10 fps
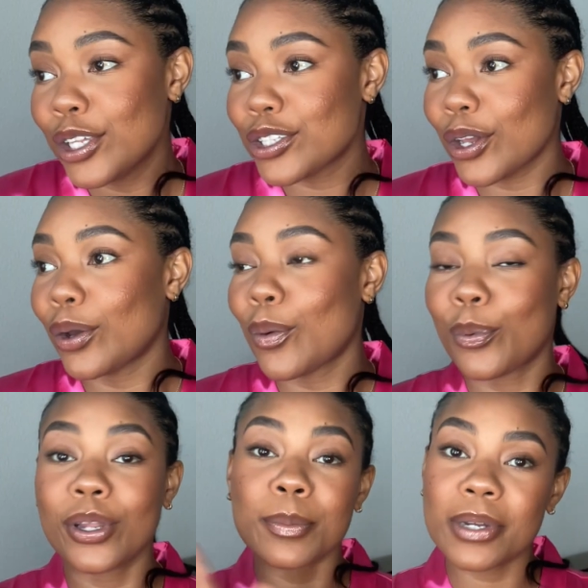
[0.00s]
So
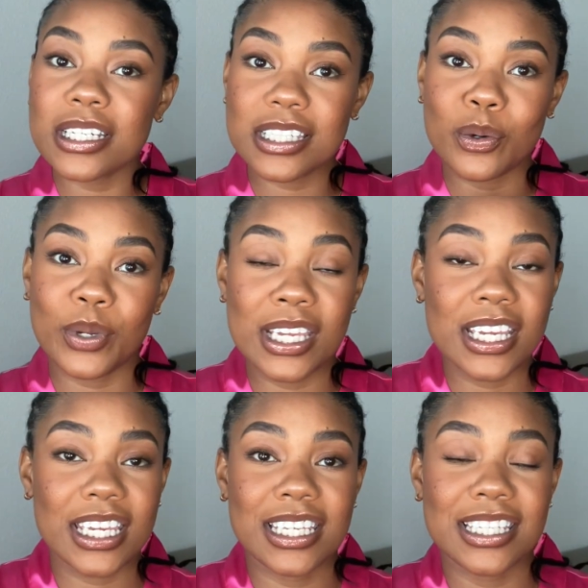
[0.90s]
pretty much the
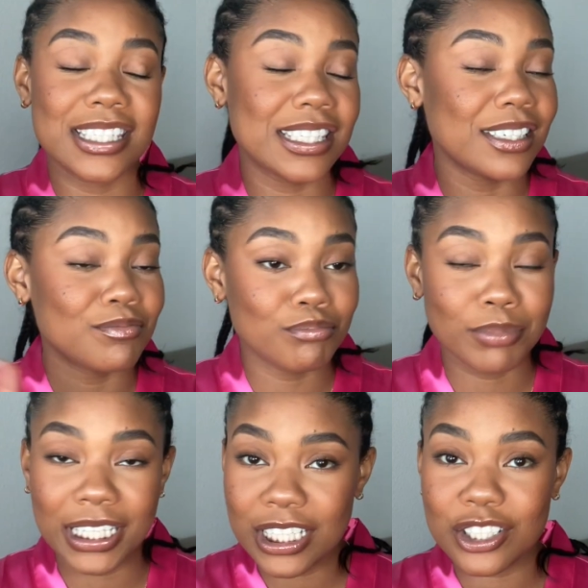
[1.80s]
wig is
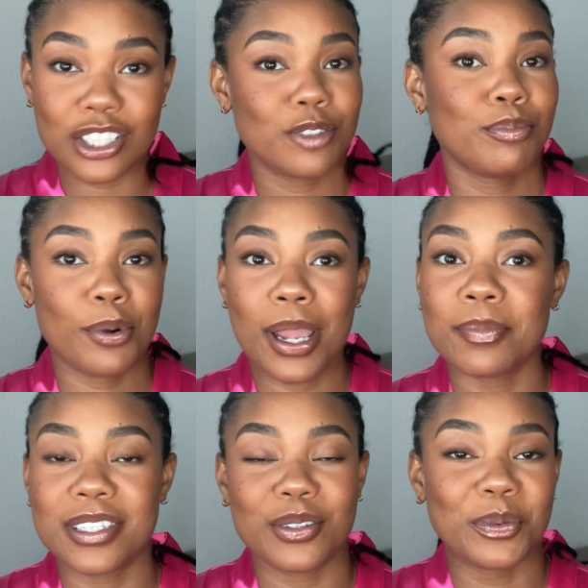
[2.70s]
bleached,
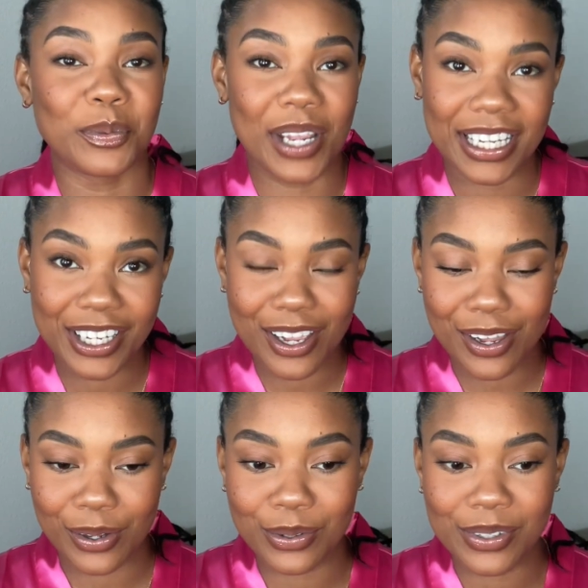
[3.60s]
prepped, ready to
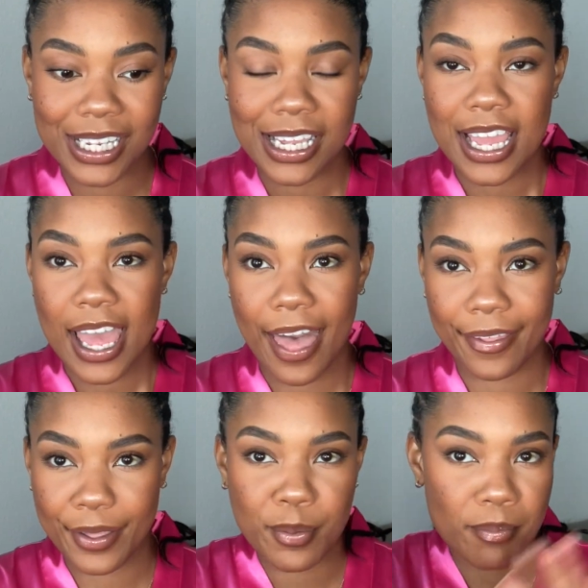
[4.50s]
go.
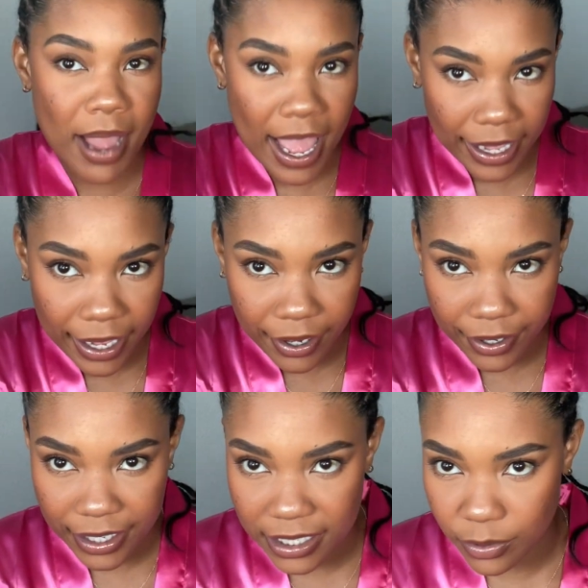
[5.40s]
Um, my hair
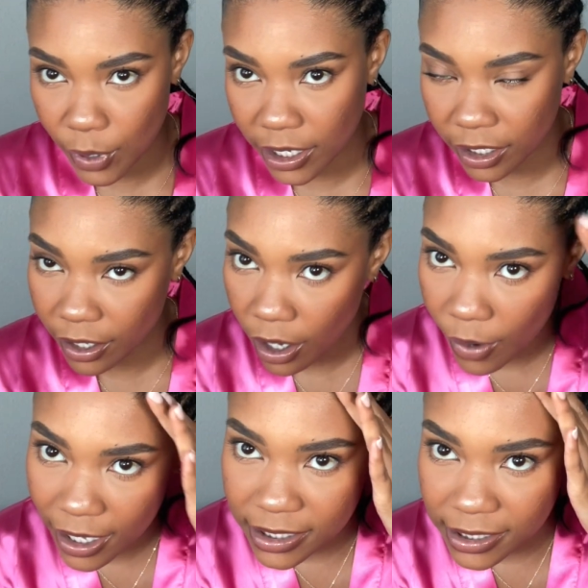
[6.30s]
is ready to go.
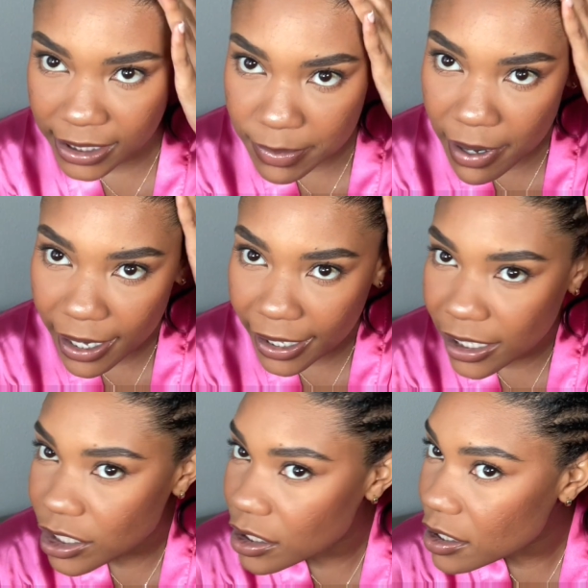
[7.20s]
I slicked my
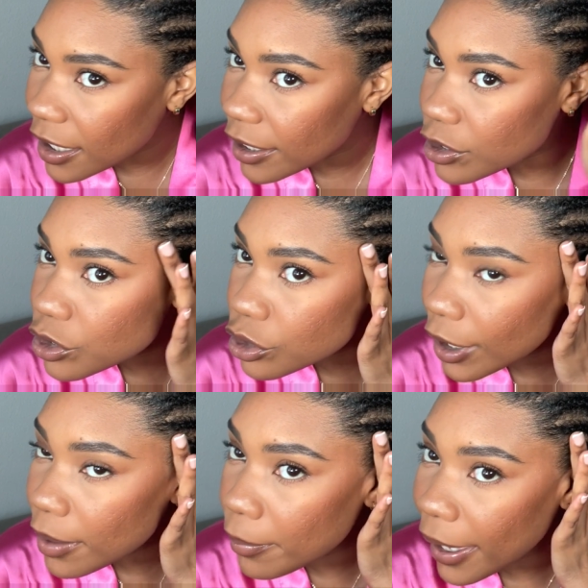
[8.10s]
edges like
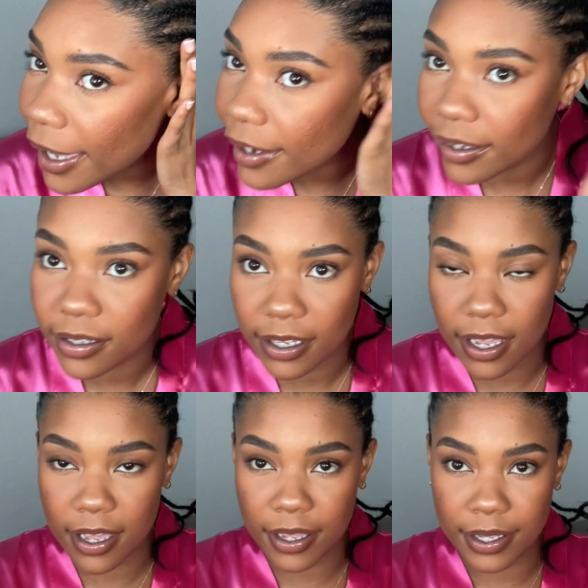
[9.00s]
straight back
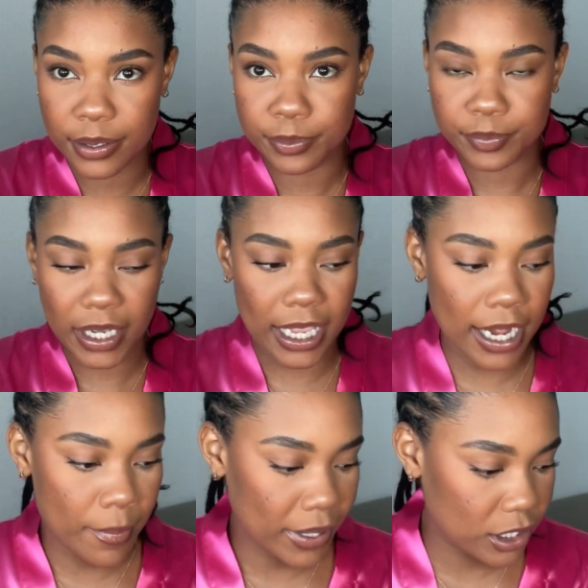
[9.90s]
um, and
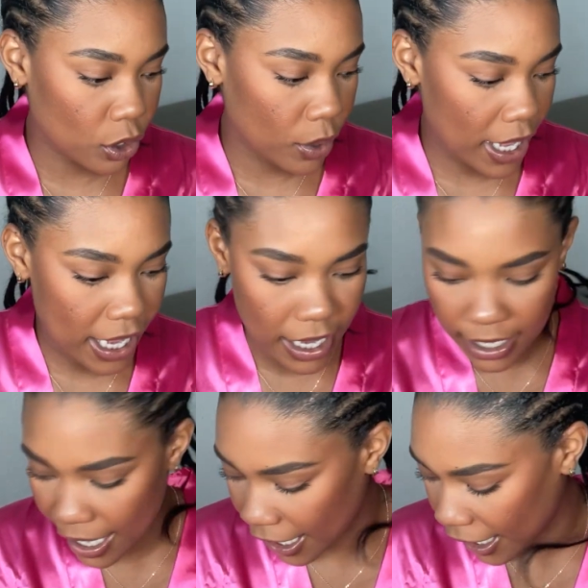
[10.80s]
I'm about to go
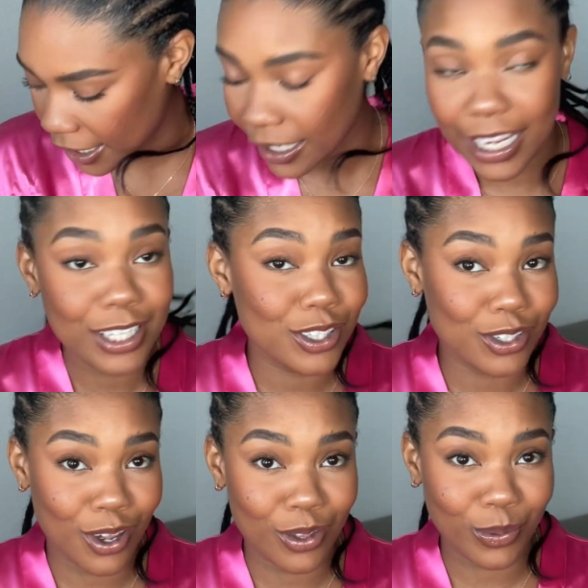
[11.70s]
ahead and
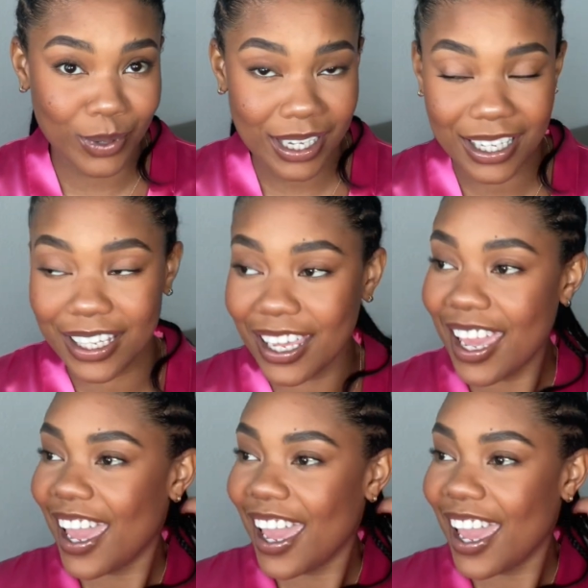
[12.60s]
install the wig.